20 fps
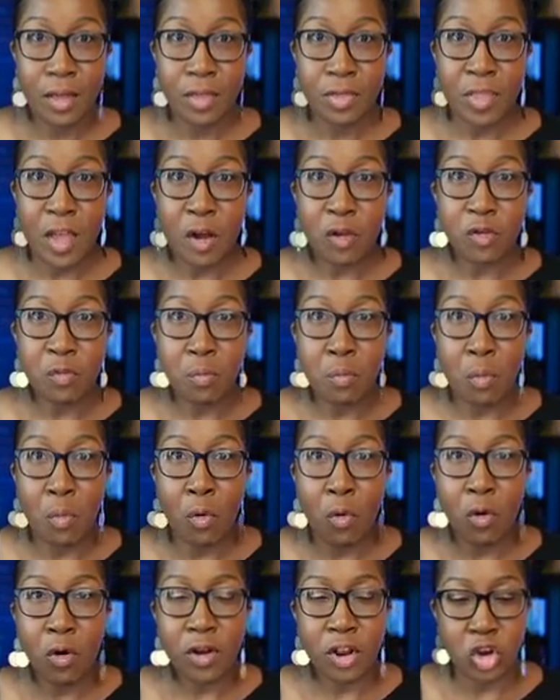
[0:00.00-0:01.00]
There's
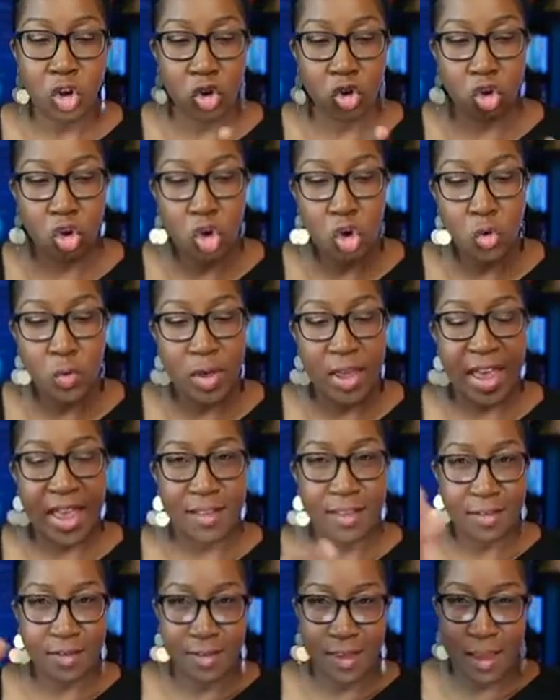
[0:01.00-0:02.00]
more that you're doing at
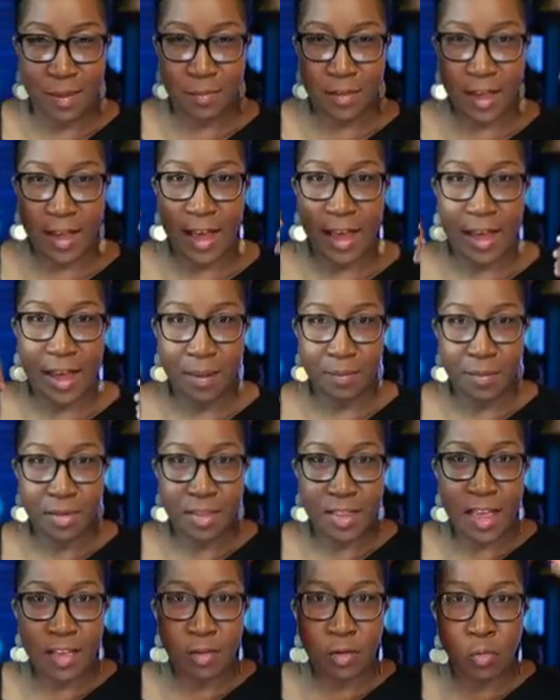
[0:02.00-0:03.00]
the same time
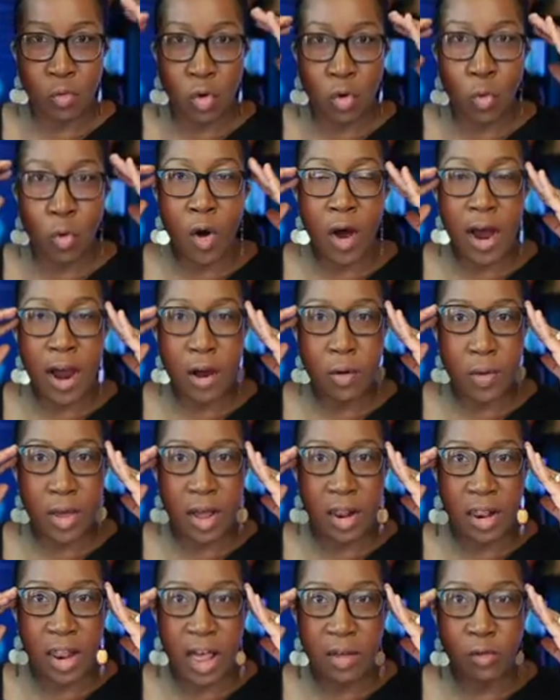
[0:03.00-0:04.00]
that's requiring
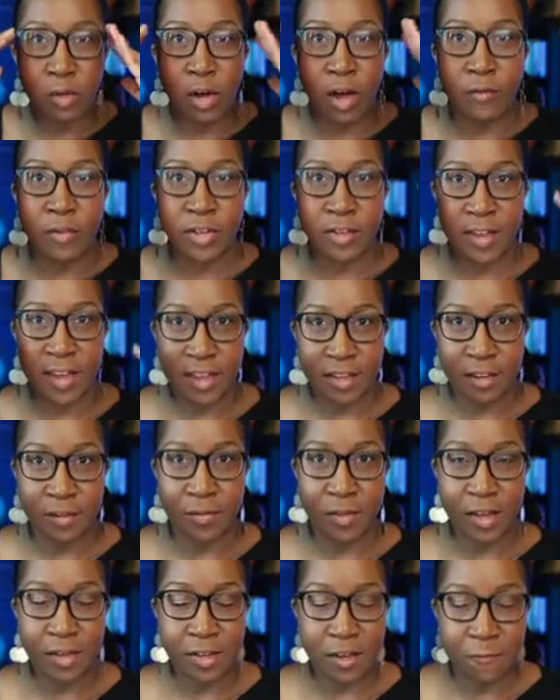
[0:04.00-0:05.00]
a level of
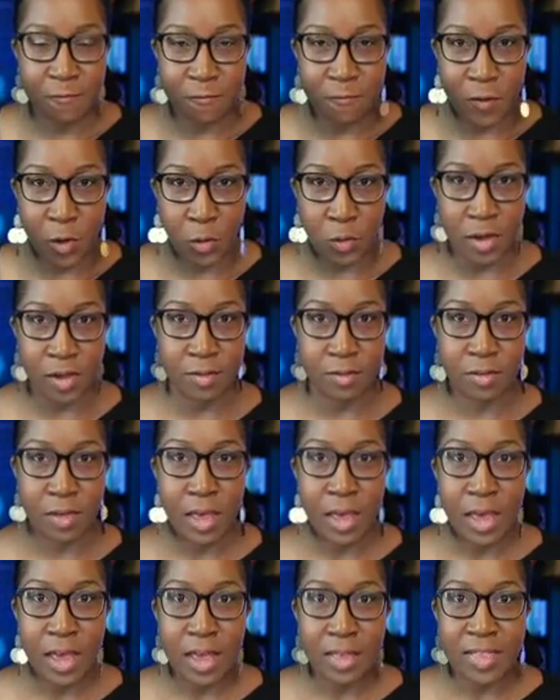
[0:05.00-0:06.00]
attentiveness and focus
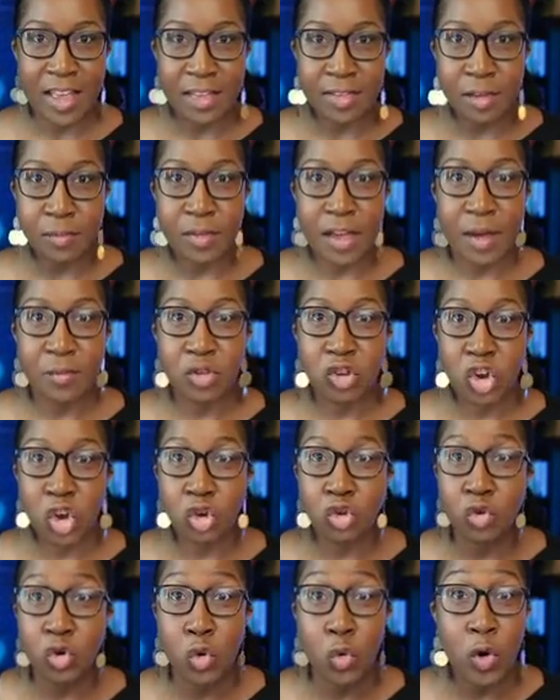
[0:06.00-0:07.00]
that sometimes
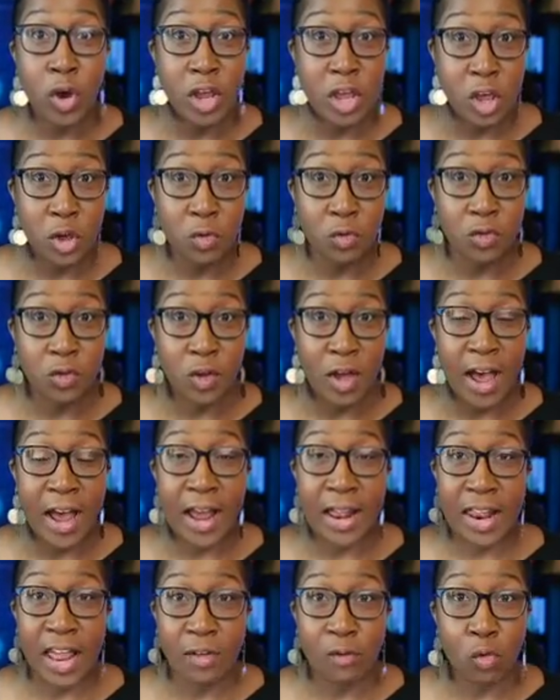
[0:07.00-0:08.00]
children who are used to
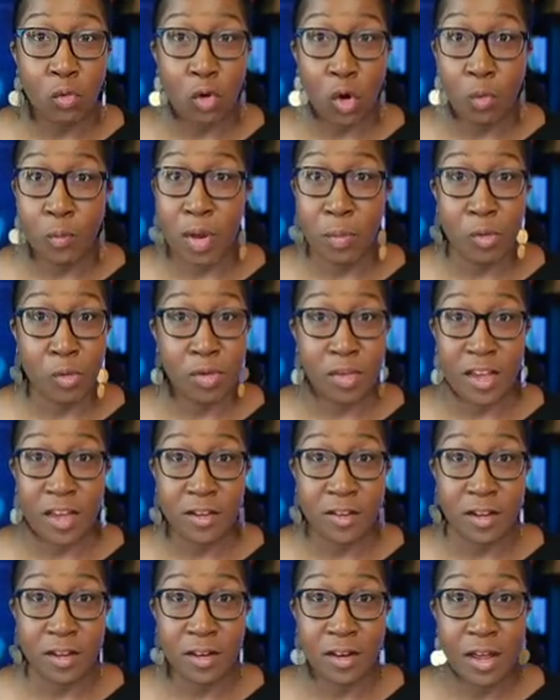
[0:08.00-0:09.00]
high-level rote
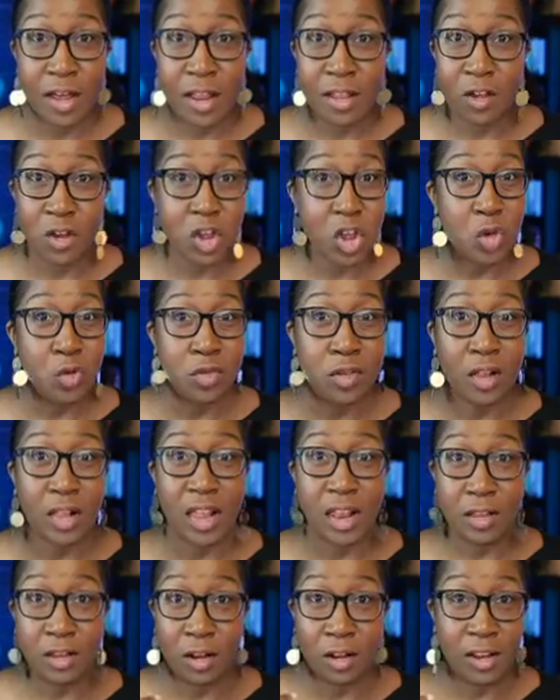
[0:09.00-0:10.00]
memorization, they're used
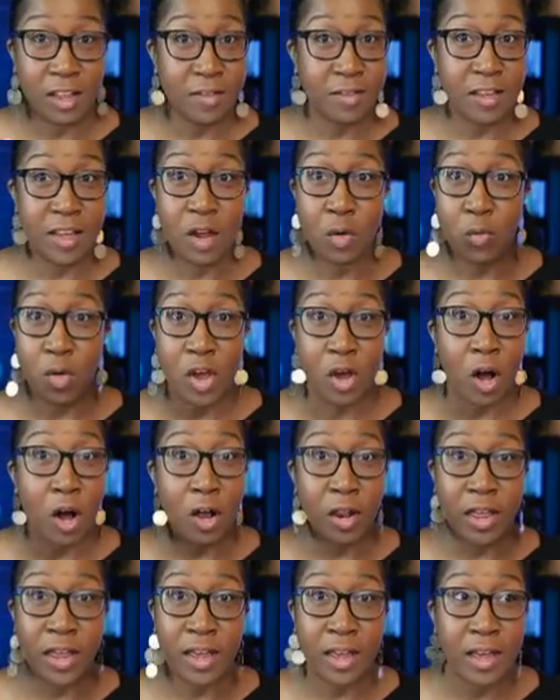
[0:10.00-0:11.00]
to the listing and
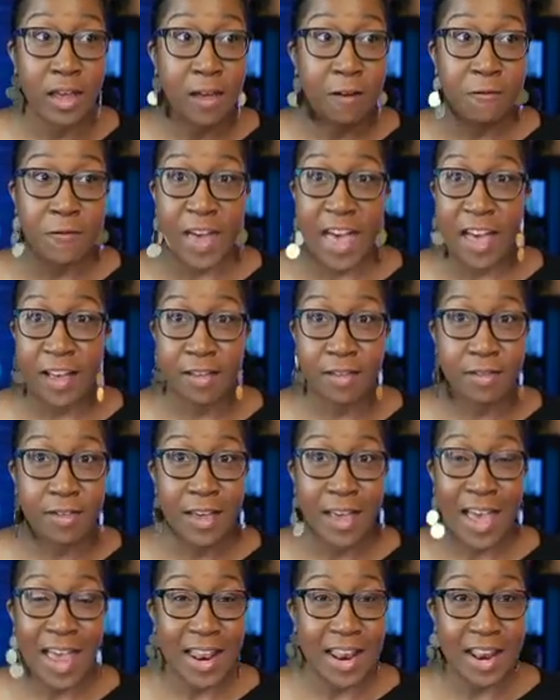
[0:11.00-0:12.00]
recalling facts,
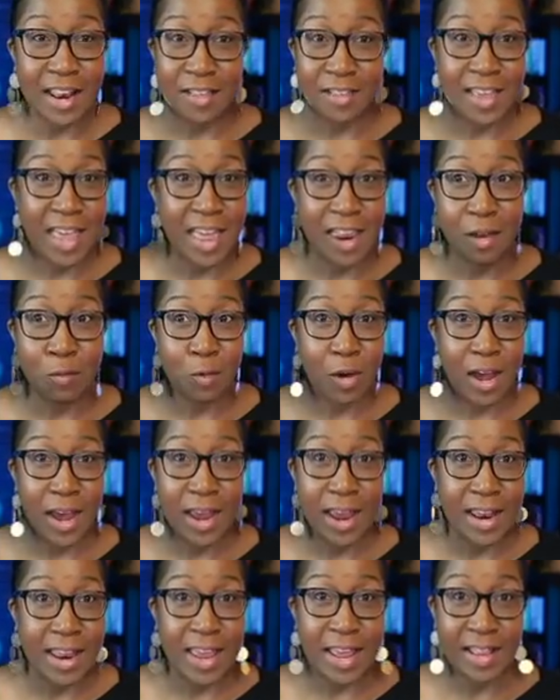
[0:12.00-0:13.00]
and they just get it
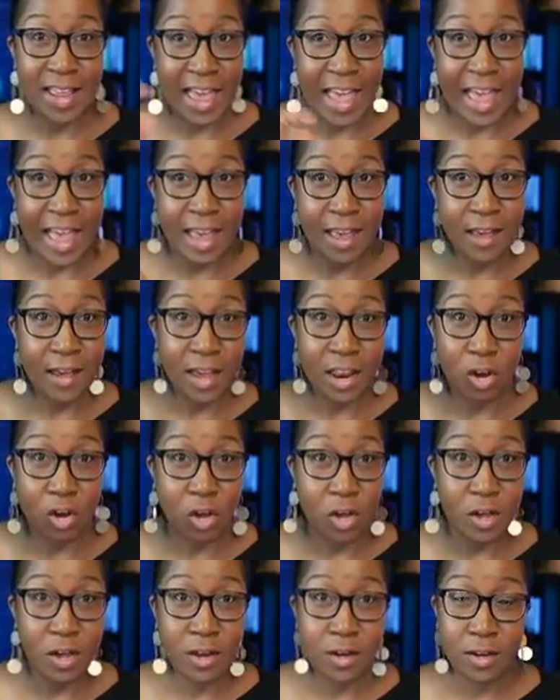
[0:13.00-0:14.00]
right, and they get the A, and they're
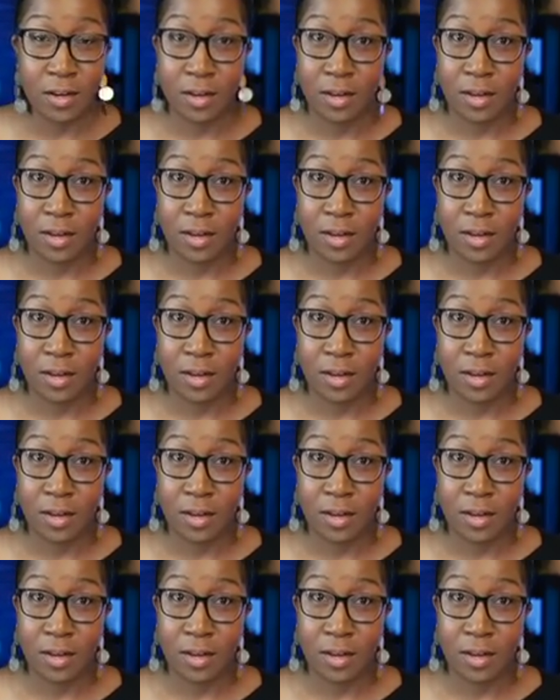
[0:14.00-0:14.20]
good.